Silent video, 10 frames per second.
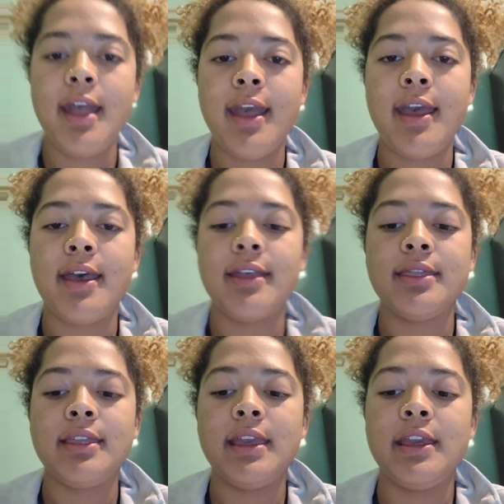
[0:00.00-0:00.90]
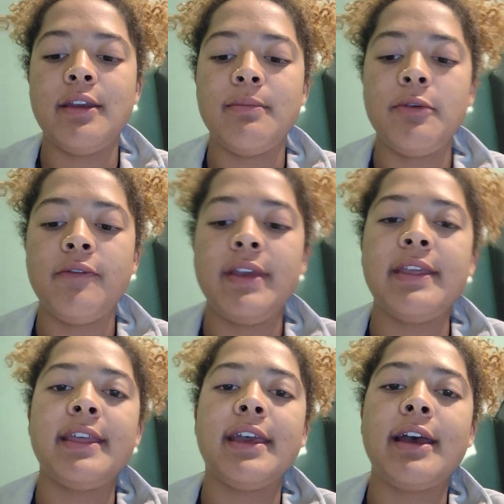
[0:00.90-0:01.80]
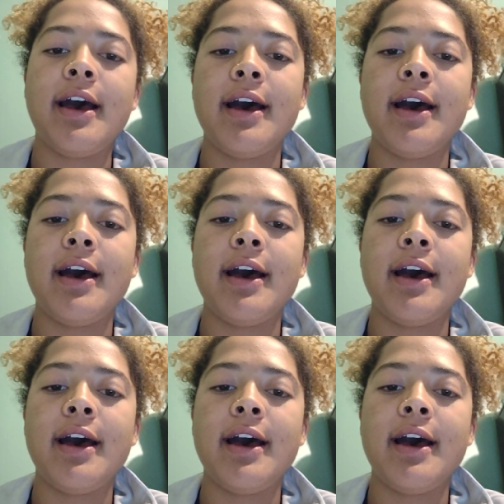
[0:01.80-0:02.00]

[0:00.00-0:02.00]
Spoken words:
and the movie that